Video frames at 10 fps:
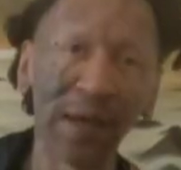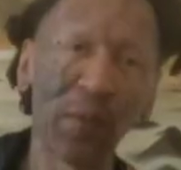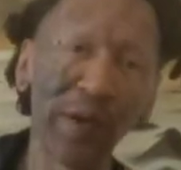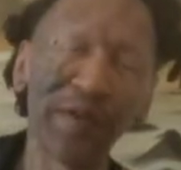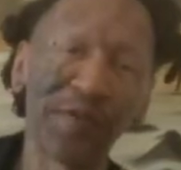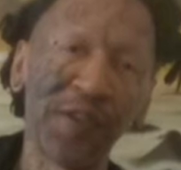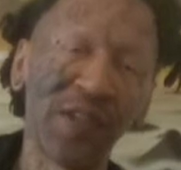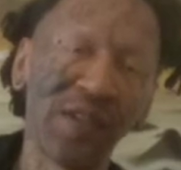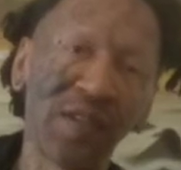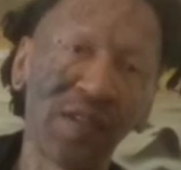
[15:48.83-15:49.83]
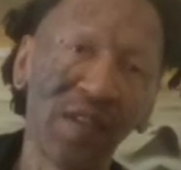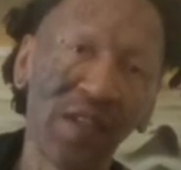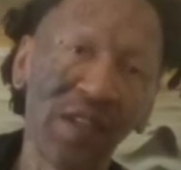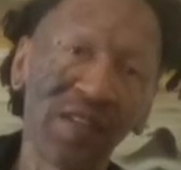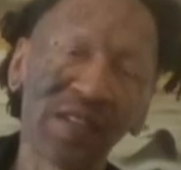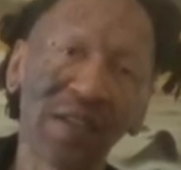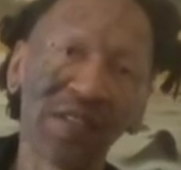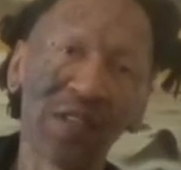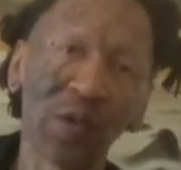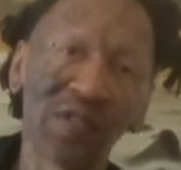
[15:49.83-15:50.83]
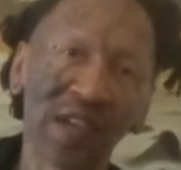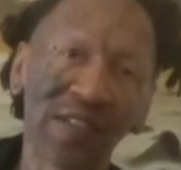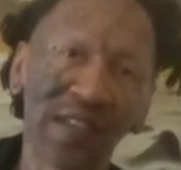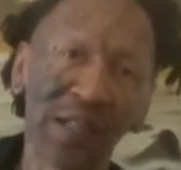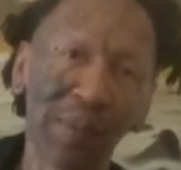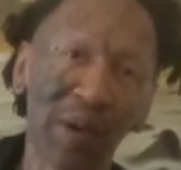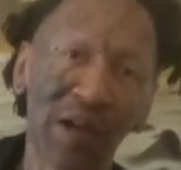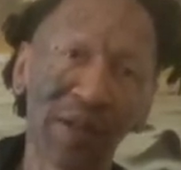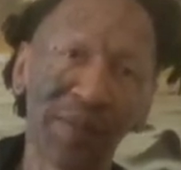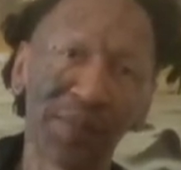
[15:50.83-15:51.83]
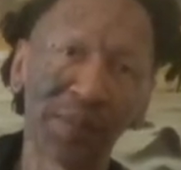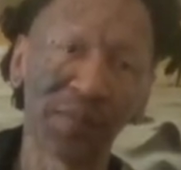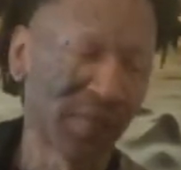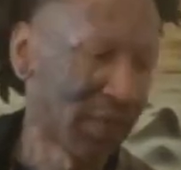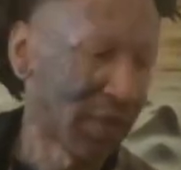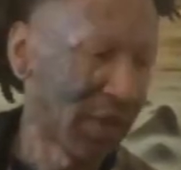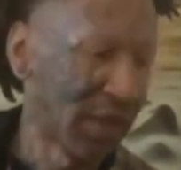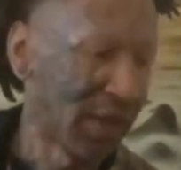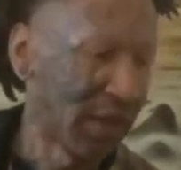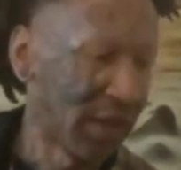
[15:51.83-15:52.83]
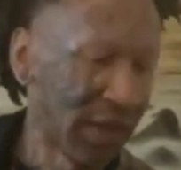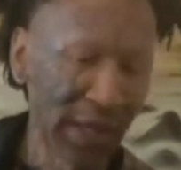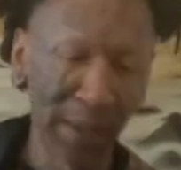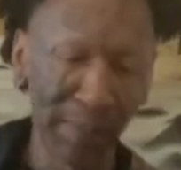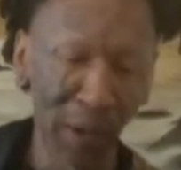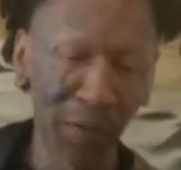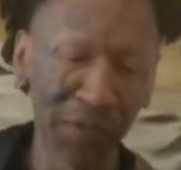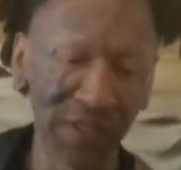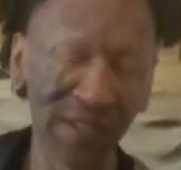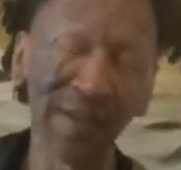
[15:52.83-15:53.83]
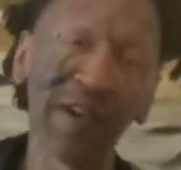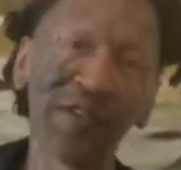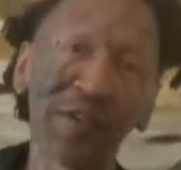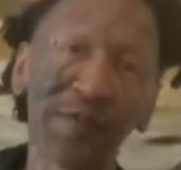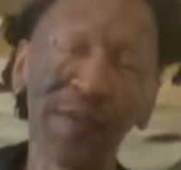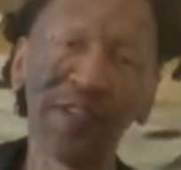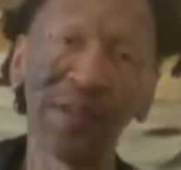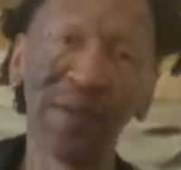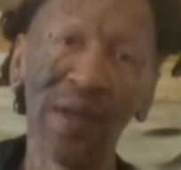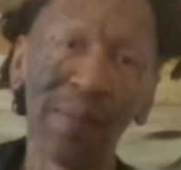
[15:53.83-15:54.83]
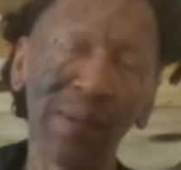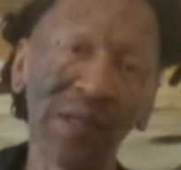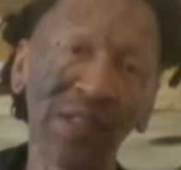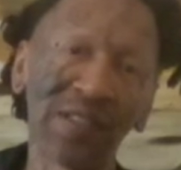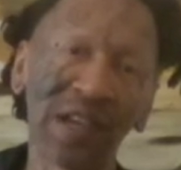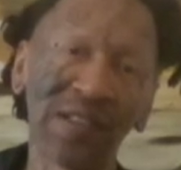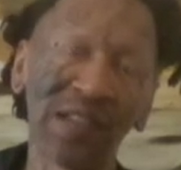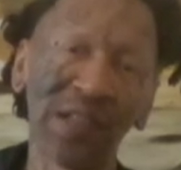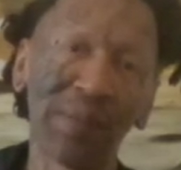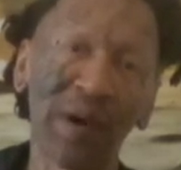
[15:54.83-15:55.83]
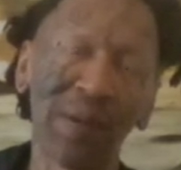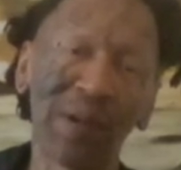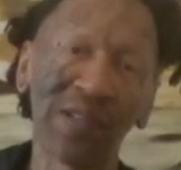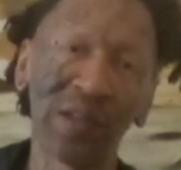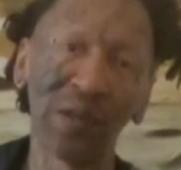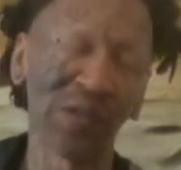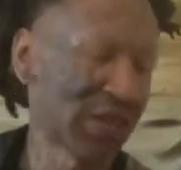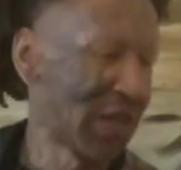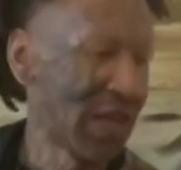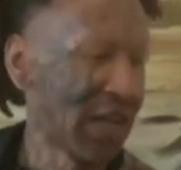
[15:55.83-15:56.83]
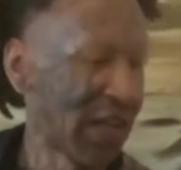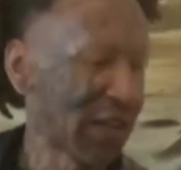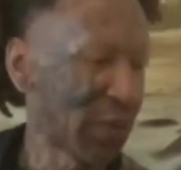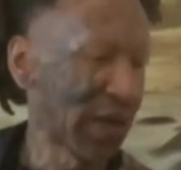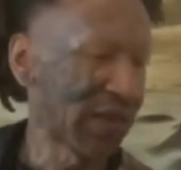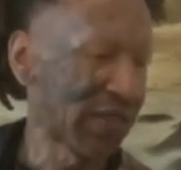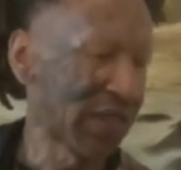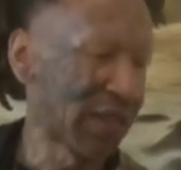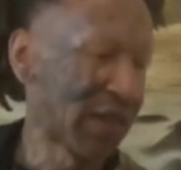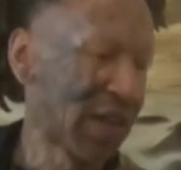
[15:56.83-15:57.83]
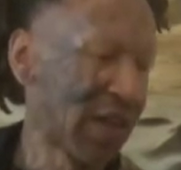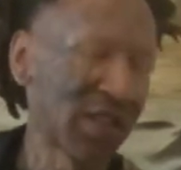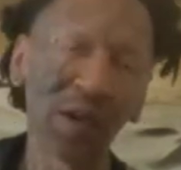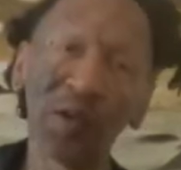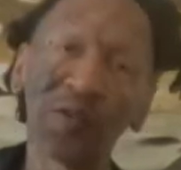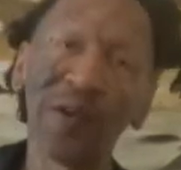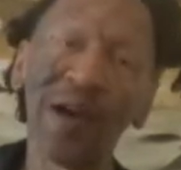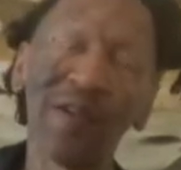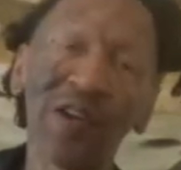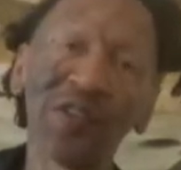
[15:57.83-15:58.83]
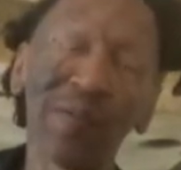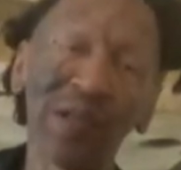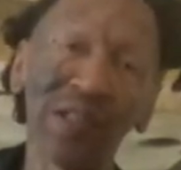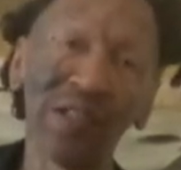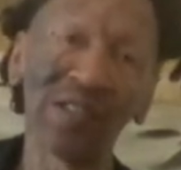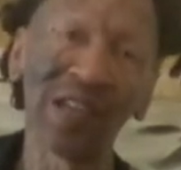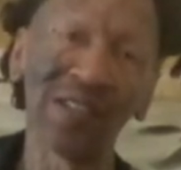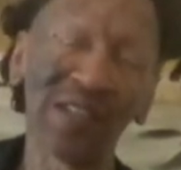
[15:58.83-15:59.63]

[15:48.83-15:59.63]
That will fit inside the Tokes titanium pot, and both the 750 milliliter titanium pot by Tokes as well as the Tokes 500 milliliter